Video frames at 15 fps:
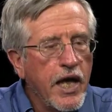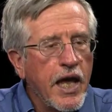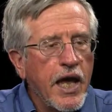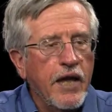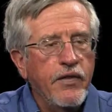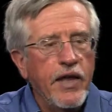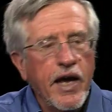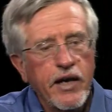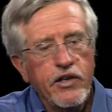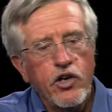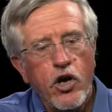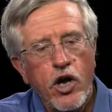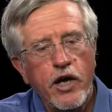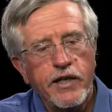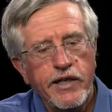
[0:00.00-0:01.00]
And that
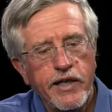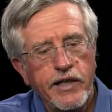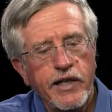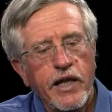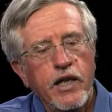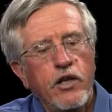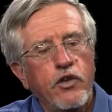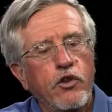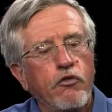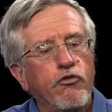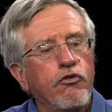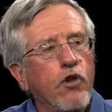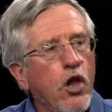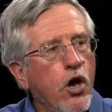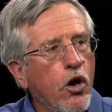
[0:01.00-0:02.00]
causes the
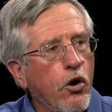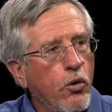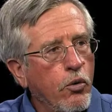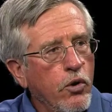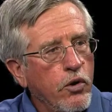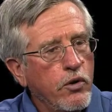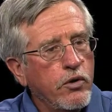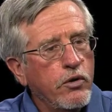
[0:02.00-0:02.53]
flow,